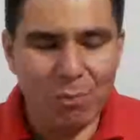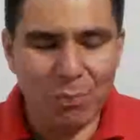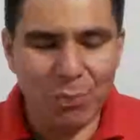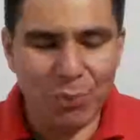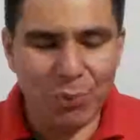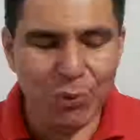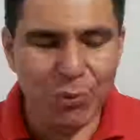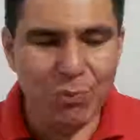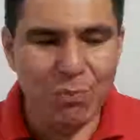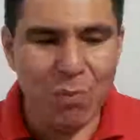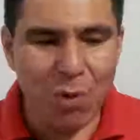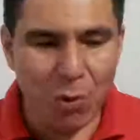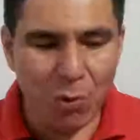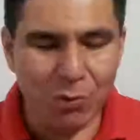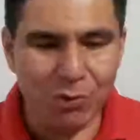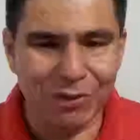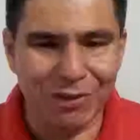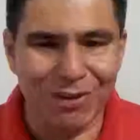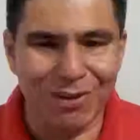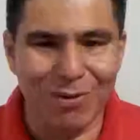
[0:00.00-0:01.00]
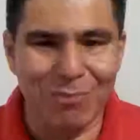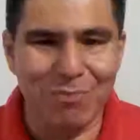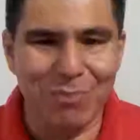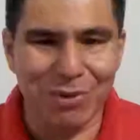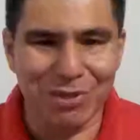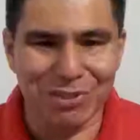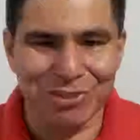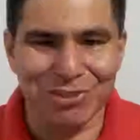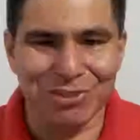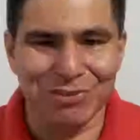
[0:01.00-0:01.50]
promote a
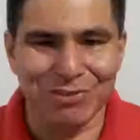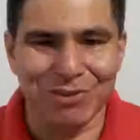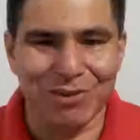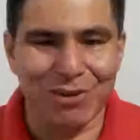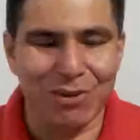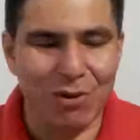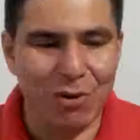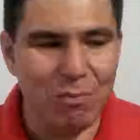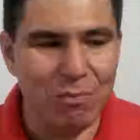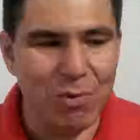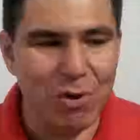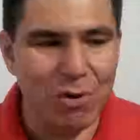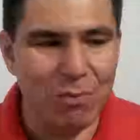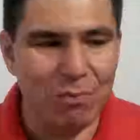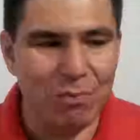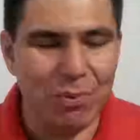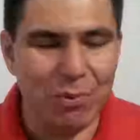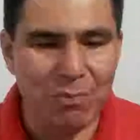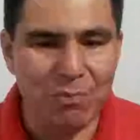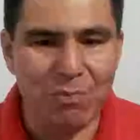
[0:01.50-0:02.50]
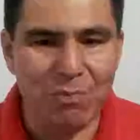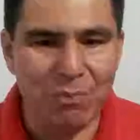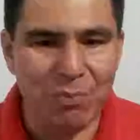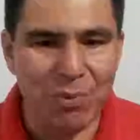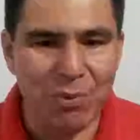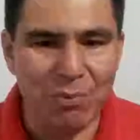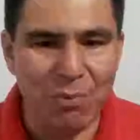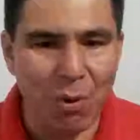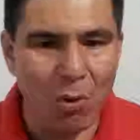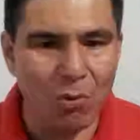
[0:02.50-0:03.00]
bunch of
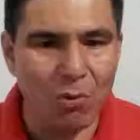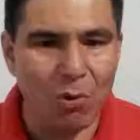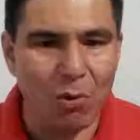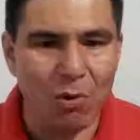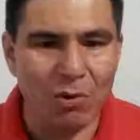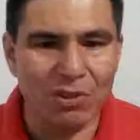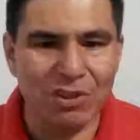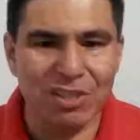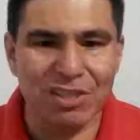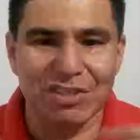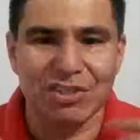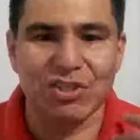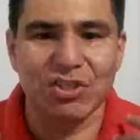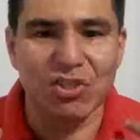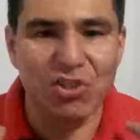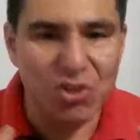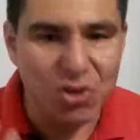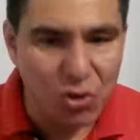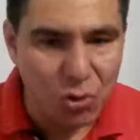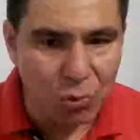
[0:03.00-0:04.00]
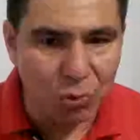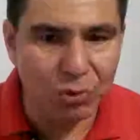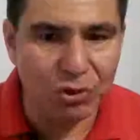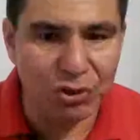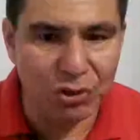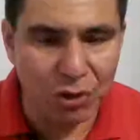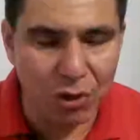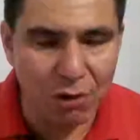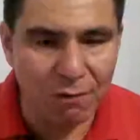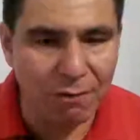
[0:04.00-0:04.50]
promote all this new
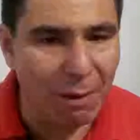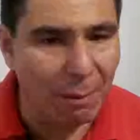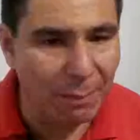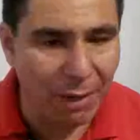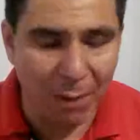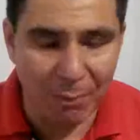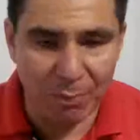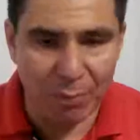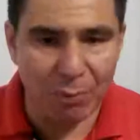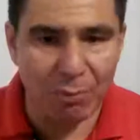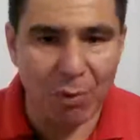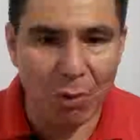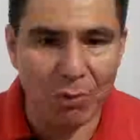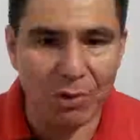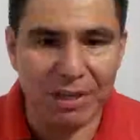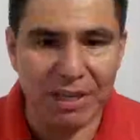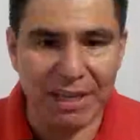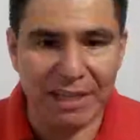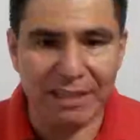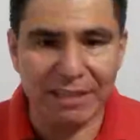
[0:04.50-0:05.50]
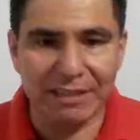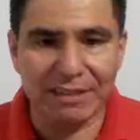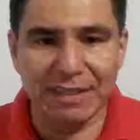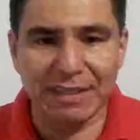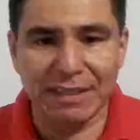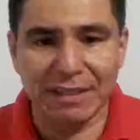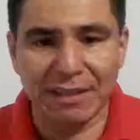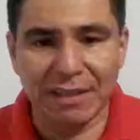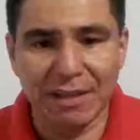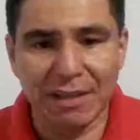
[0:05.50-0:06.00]
stuff. I'm not promoting
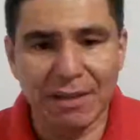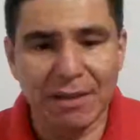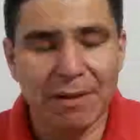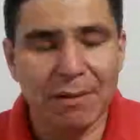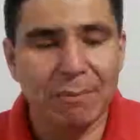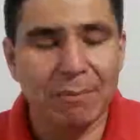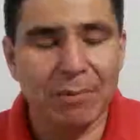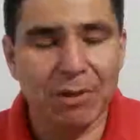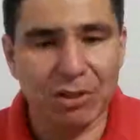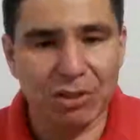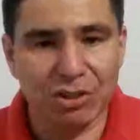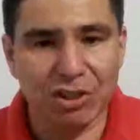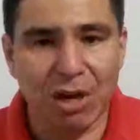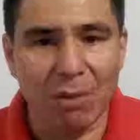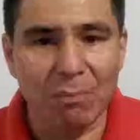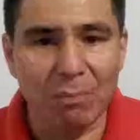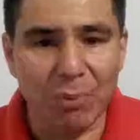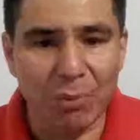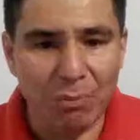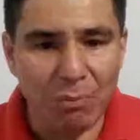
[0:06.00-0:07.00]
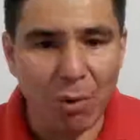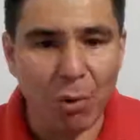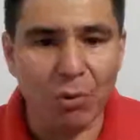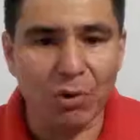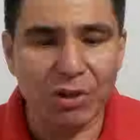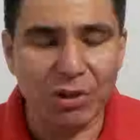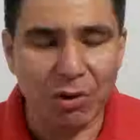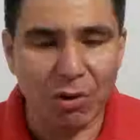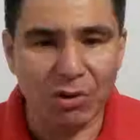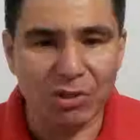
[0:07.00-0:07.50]
anything because I'm
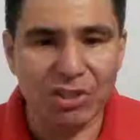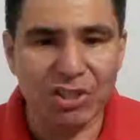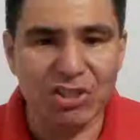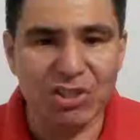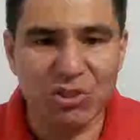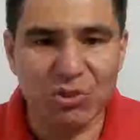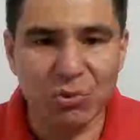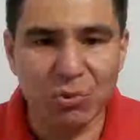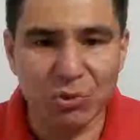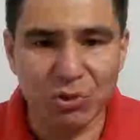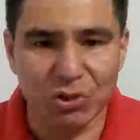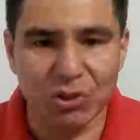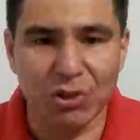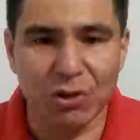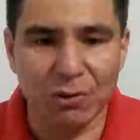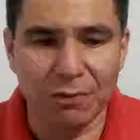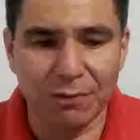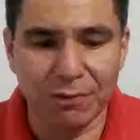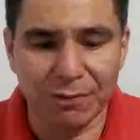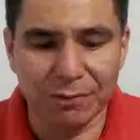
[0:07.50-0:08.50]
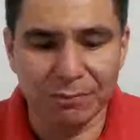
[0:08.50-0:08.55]
promoting all this new stuff.